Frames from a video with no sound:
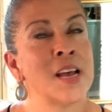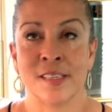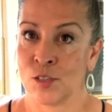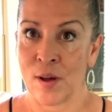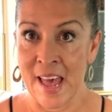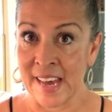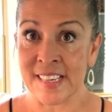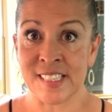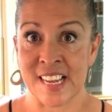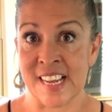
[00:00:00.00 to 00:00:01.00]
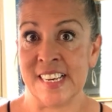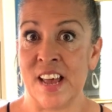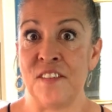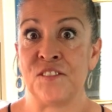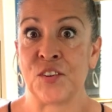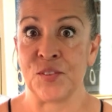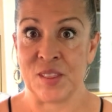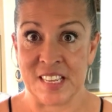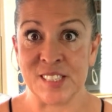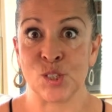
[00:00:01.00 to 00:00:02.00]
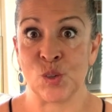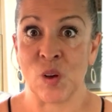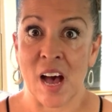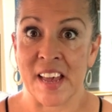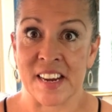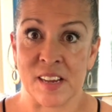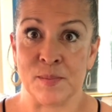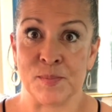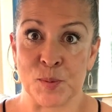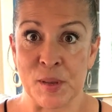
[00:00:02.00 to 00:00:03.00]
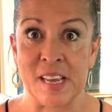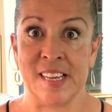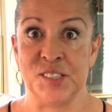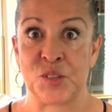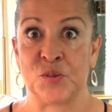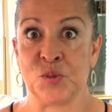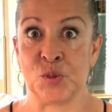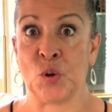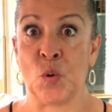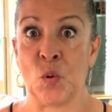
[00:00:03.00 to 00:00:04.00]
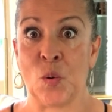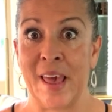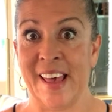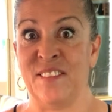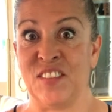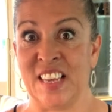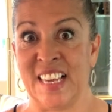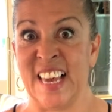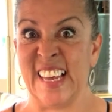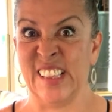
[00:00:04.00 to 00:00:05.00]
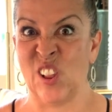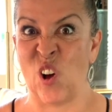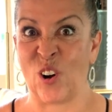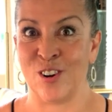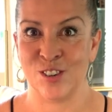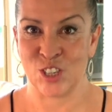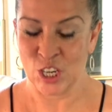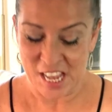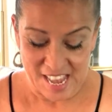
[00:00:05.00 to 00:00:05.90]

So I had to stand up for these two items because they're so heavy and large.